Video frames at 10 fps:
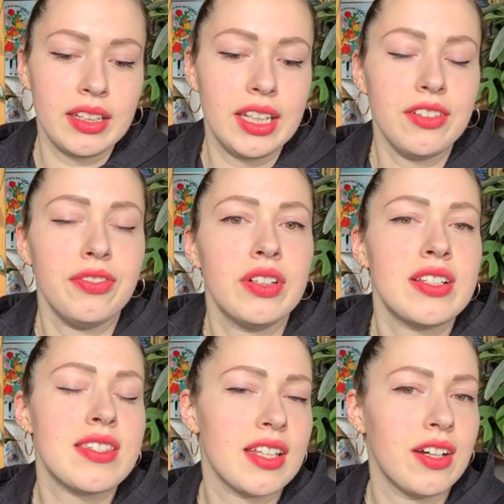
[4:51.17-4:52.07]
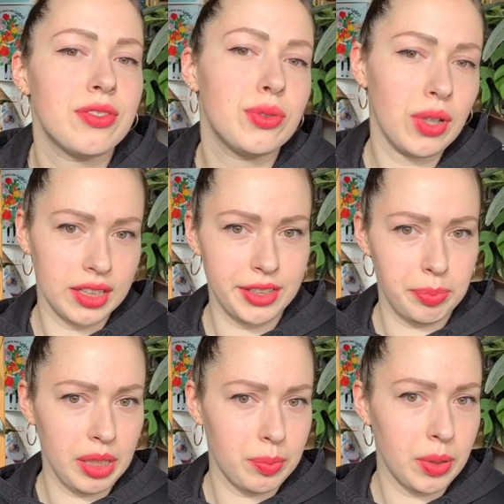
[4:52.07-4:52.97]
give stuff to other
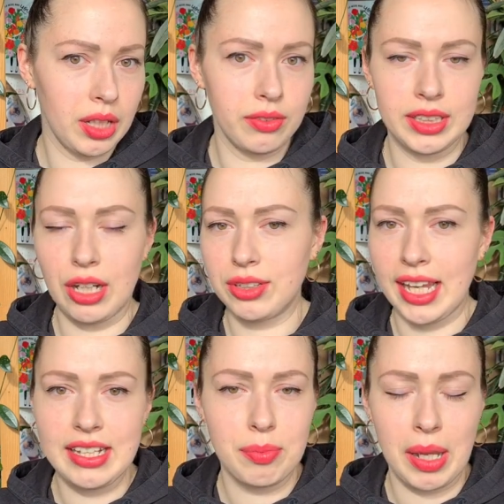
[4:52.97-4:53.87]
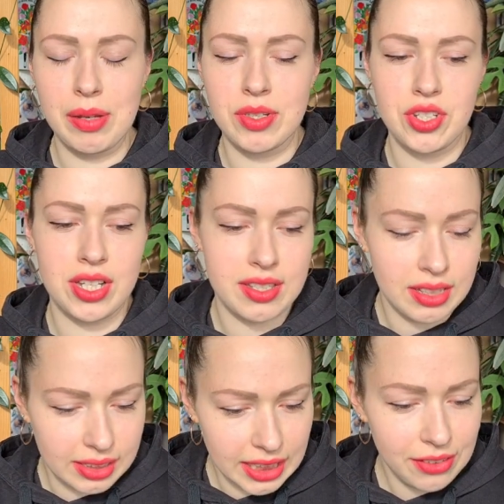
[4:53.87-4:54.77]
people without any payment,
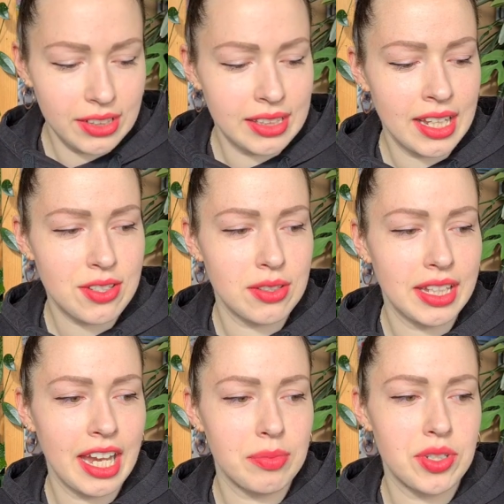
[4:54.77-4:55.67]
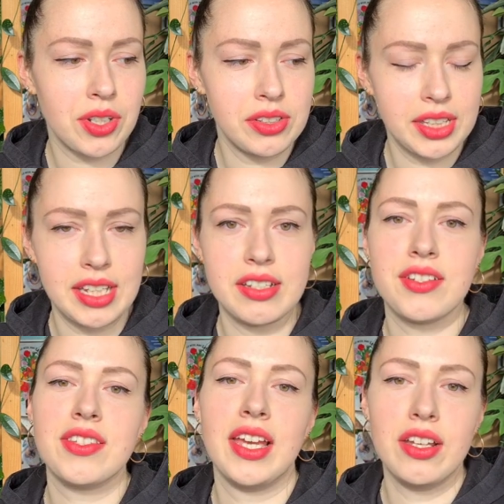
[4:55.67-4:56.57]
just leave it next to the garbage
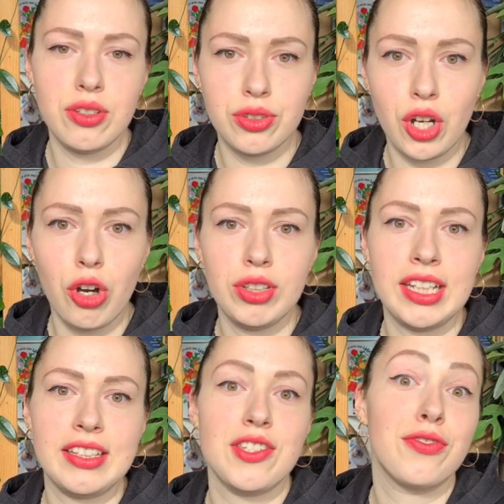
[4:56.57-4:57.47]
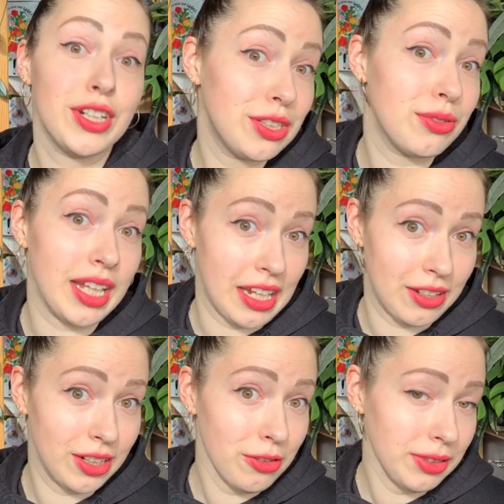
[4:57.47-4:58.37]
containers and you know that it's free to
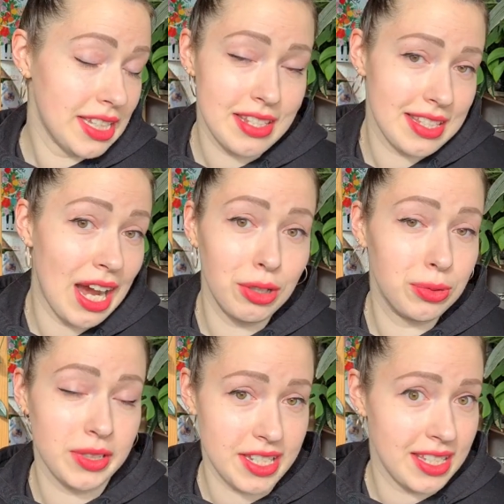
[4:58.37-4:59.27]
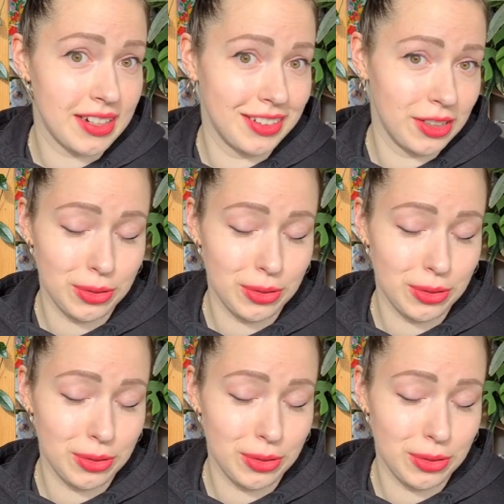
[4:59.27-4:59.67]
take, you know? This is how it works here in